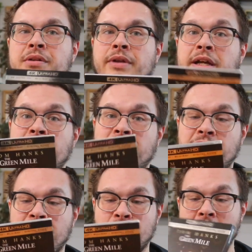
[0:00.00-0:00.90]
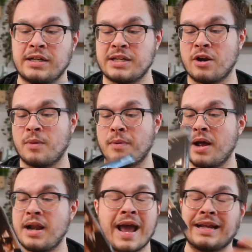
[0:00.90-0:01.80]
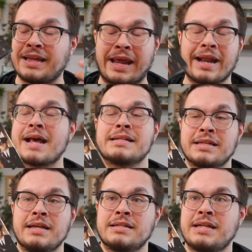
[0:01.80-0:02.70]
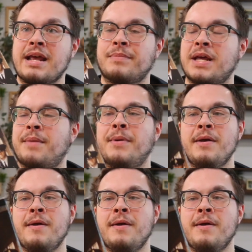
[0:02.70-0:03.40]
Like, Frank Darabont, I cannot say his damn name,